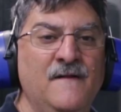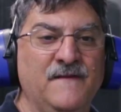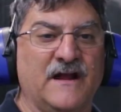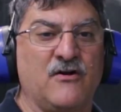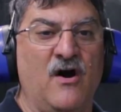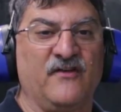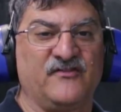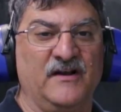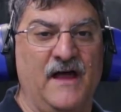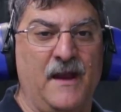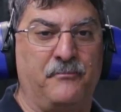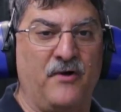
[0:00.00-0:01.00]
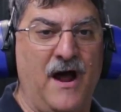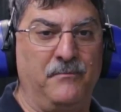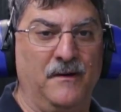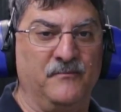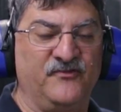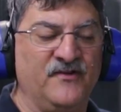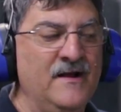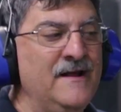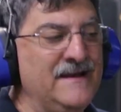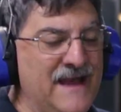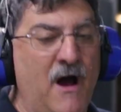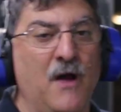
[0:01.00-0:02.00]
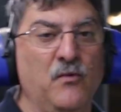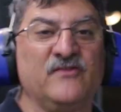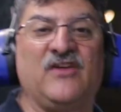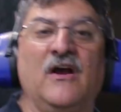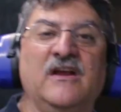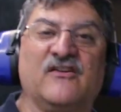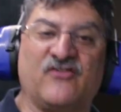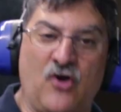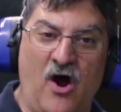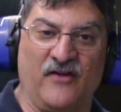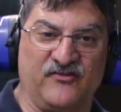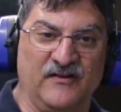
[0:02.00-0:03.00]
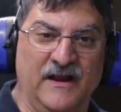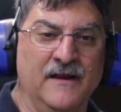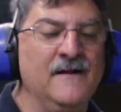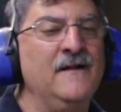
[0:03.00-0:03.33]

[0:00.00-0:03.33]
that caused a lot of problems. Now, I will tell you it's costly.